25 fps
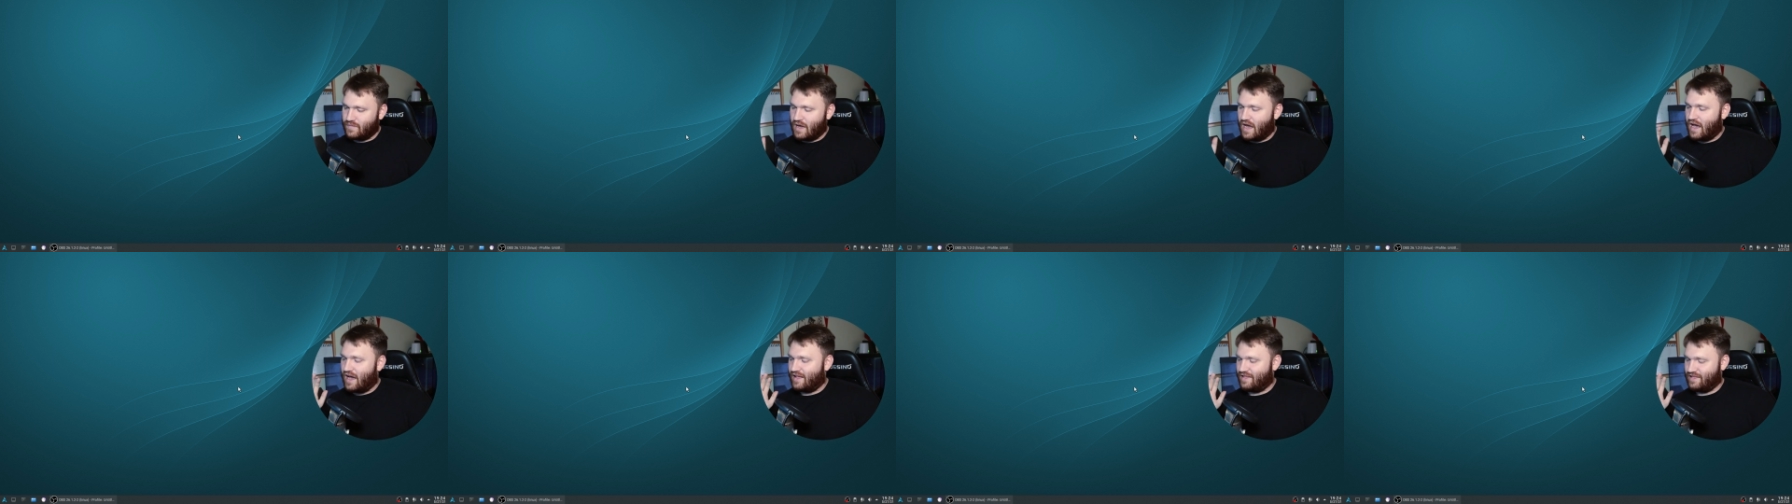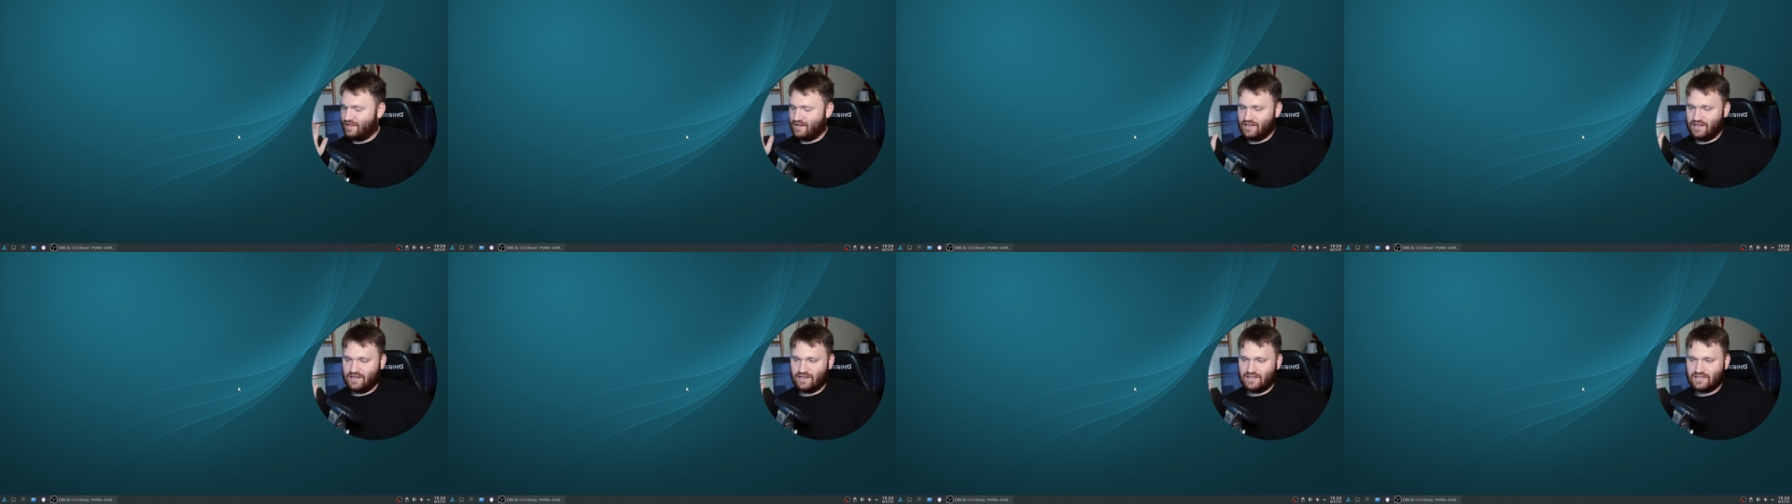uh,
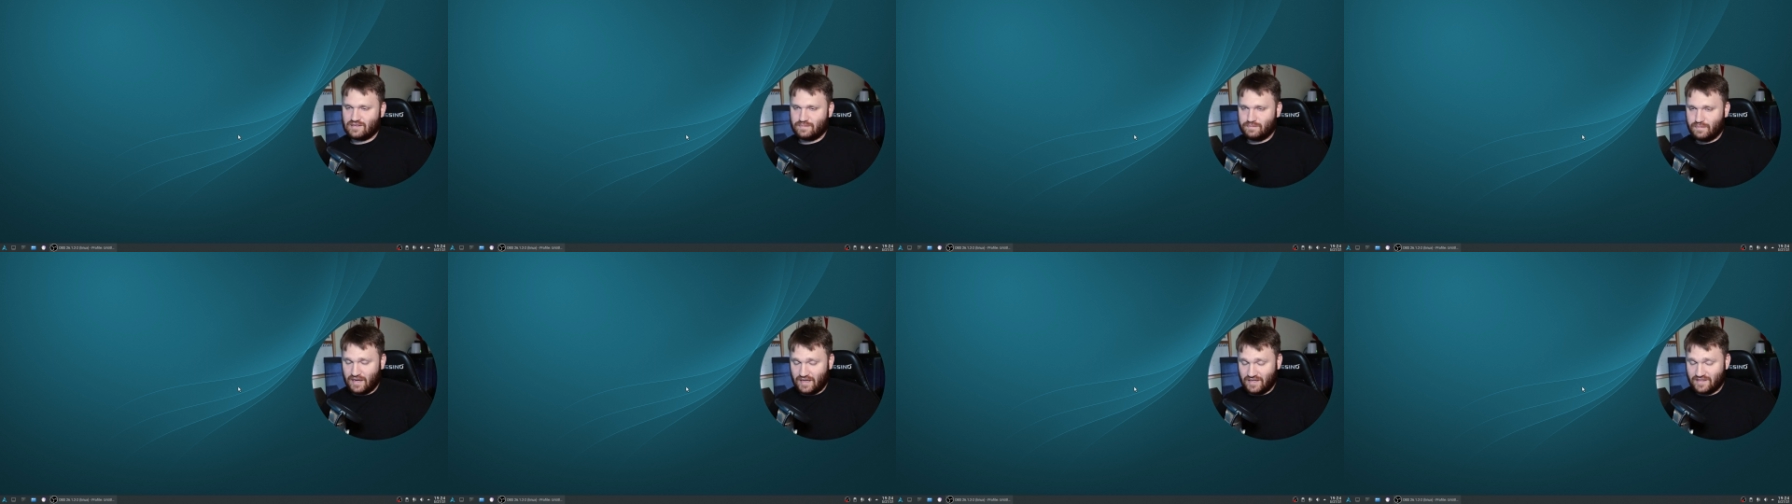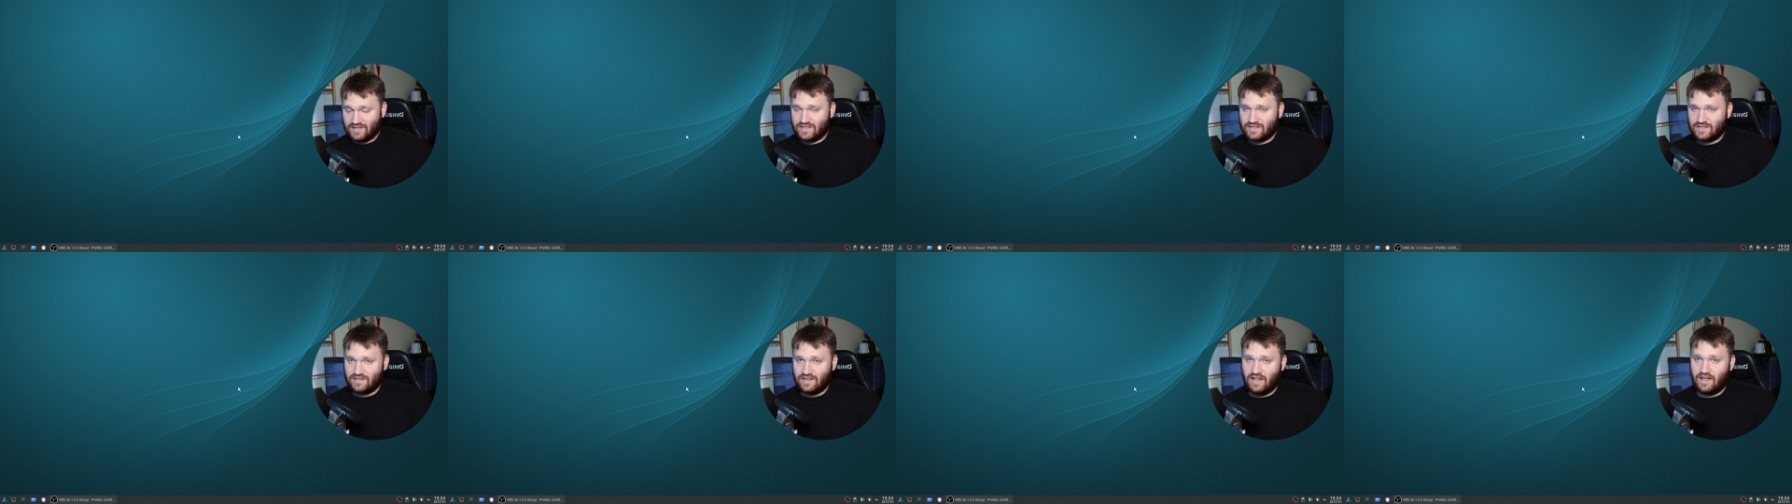
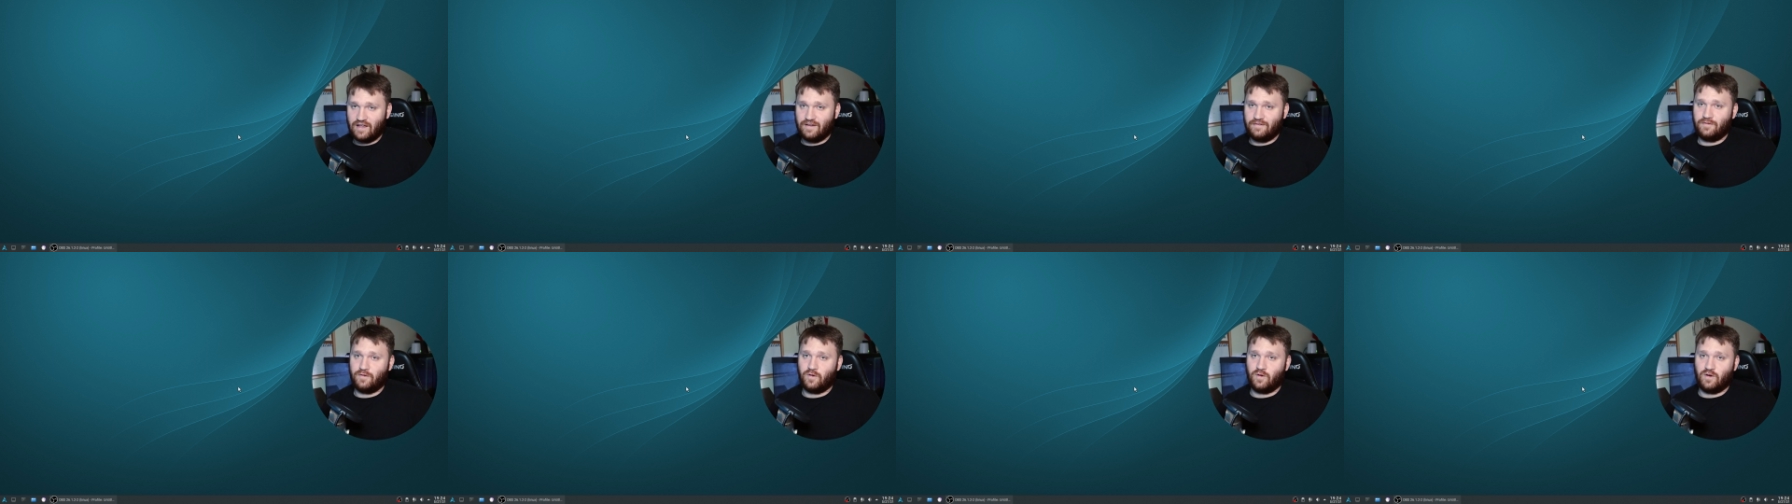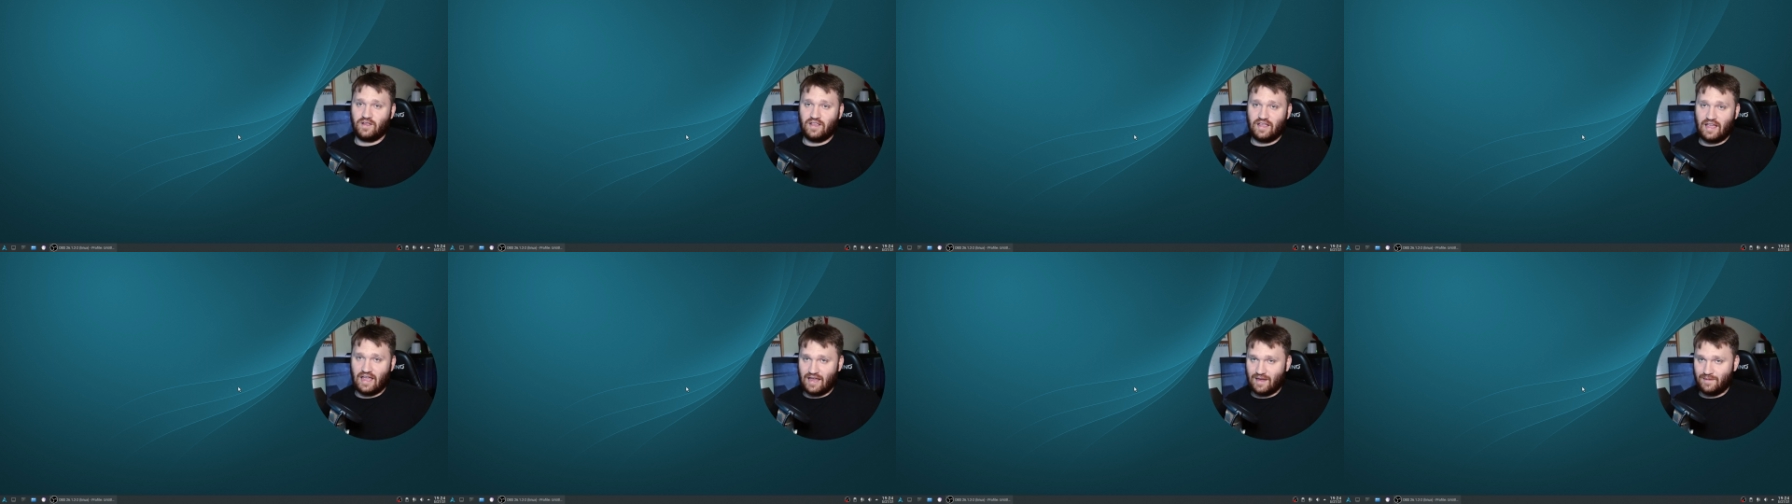Linux-based stuff
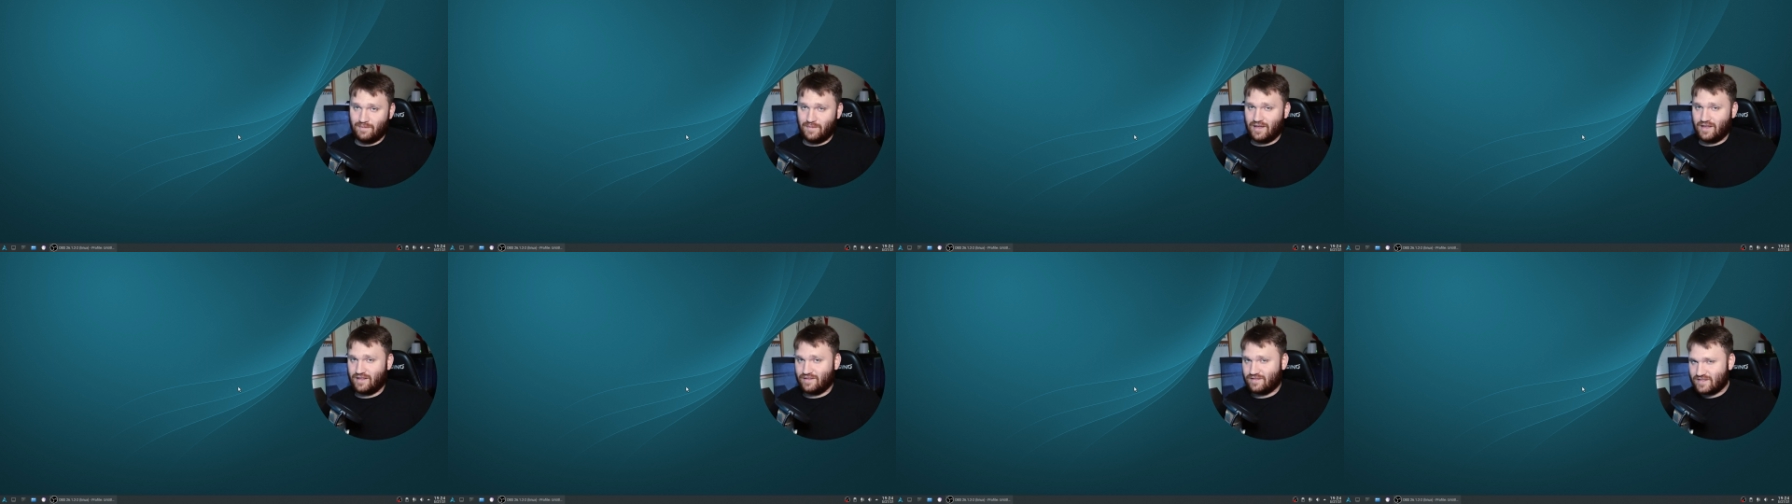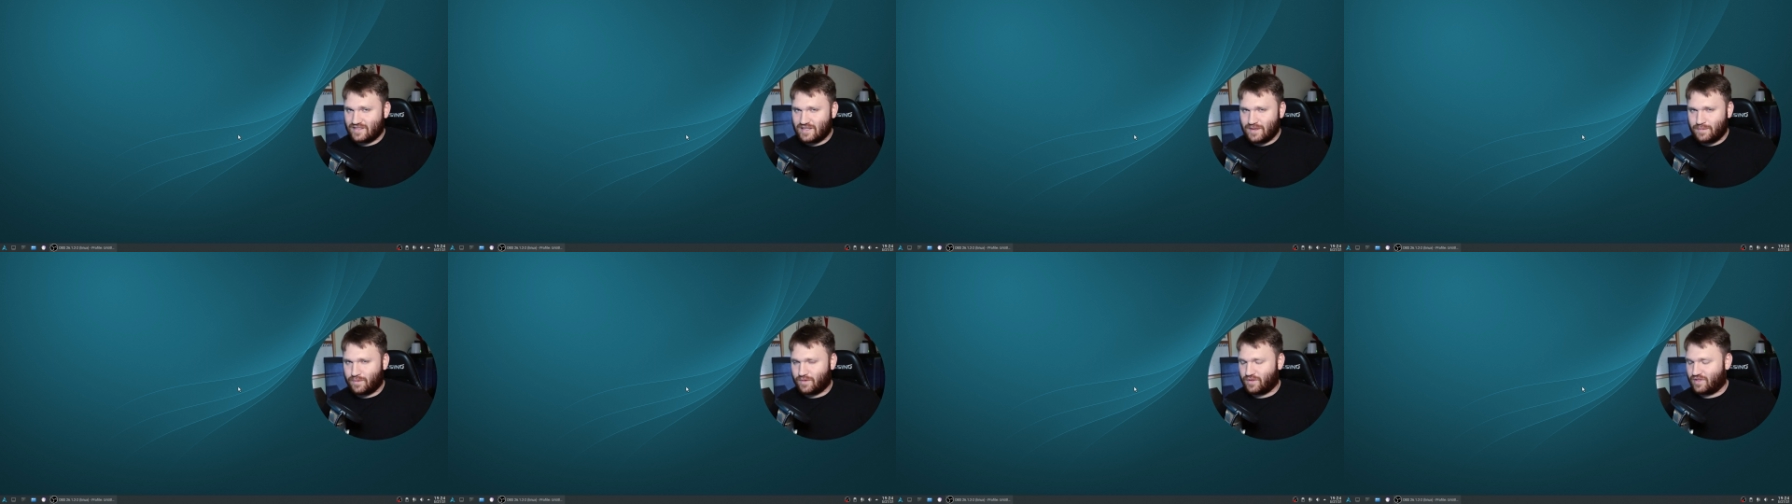or gaming,
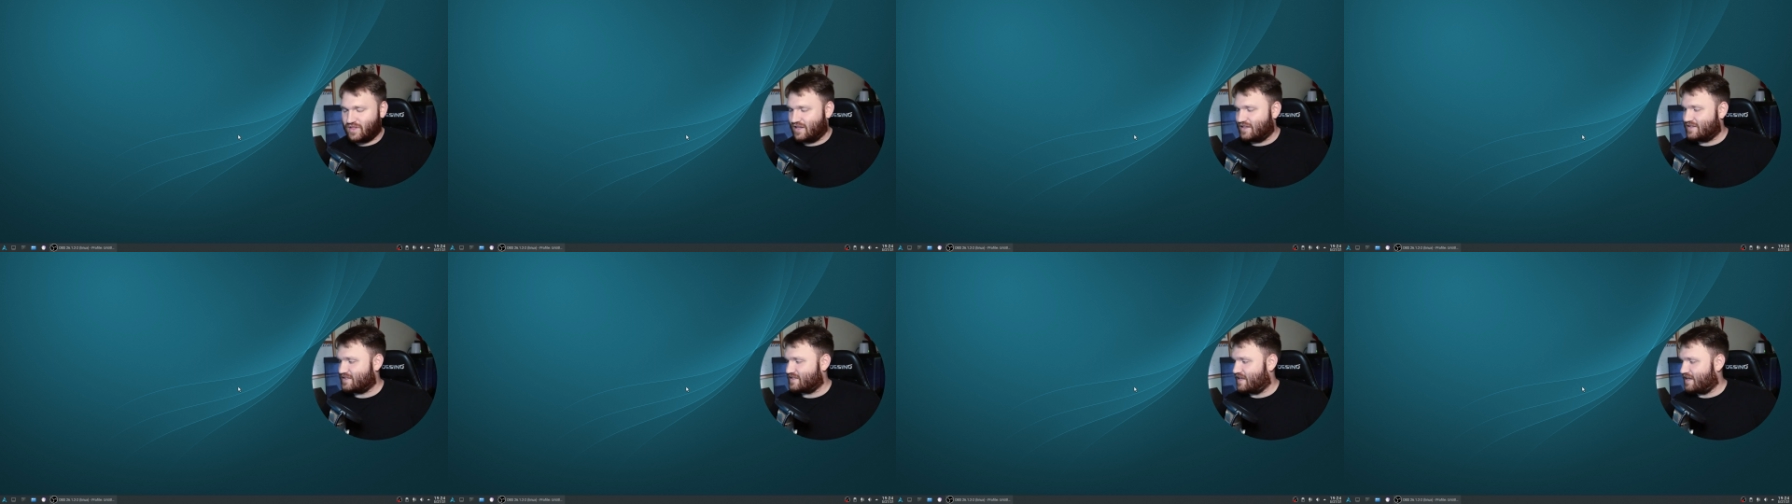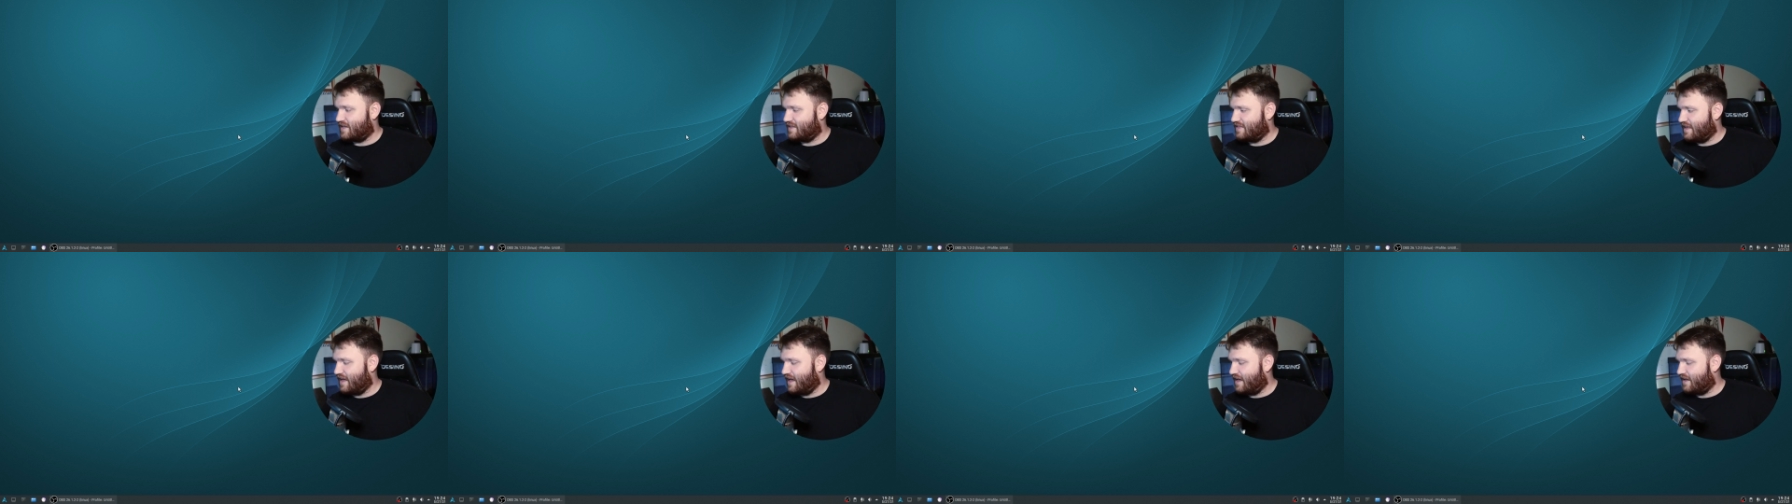simple things
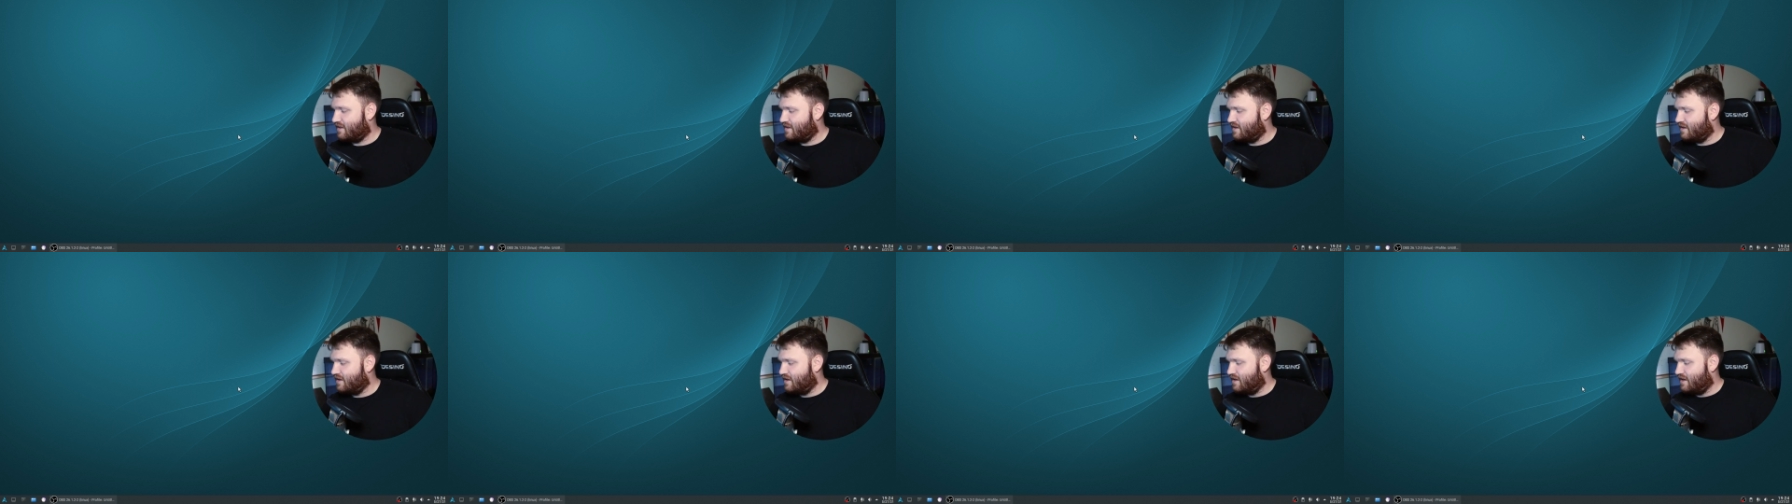like that.